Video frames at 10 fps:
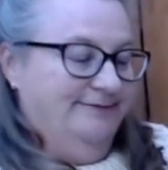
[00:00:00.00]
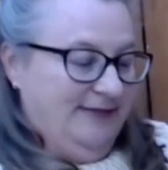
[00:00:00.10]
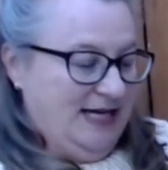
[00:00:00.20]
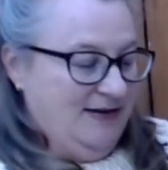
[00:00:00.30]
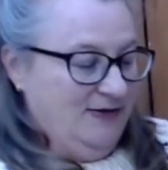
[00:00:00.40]

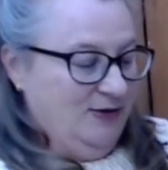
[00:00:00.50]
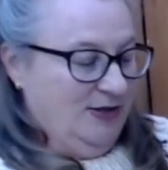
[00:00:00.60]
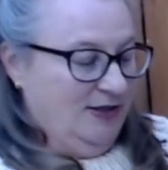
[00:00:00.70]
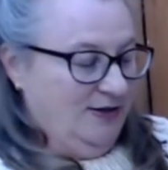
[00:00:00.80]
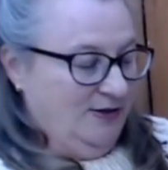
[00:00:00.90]
have a look
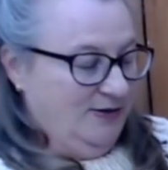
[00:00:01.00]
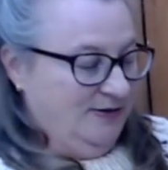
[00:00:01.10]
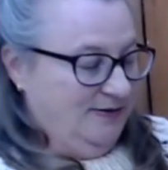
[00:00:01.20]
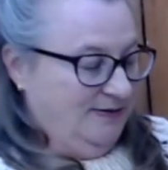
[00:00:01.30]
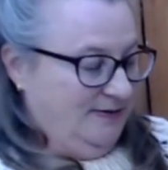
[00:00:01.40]
at it
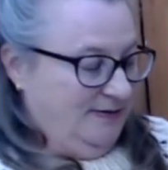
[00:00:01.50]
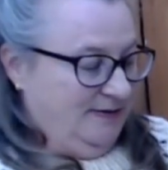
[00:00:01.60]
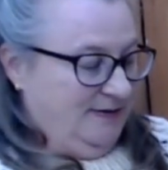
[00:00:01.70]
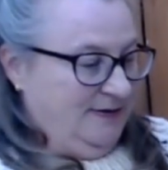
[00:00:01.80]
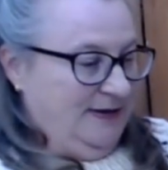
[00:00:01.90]
all,
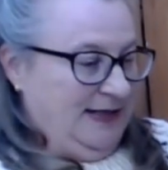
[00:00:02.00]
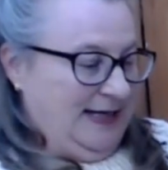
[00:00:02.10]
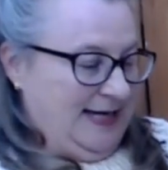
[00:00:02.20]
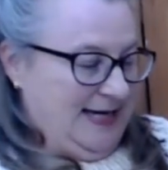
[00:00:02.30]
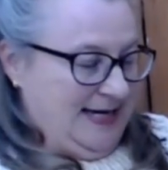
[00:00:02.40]

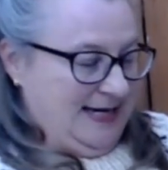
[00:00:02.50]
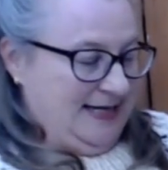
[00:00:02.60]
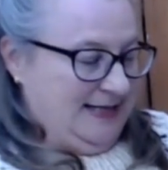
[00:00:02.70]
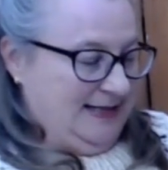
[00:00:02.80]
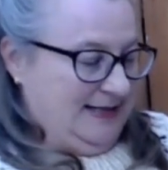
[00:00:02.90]

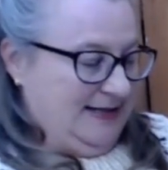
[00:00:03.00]
and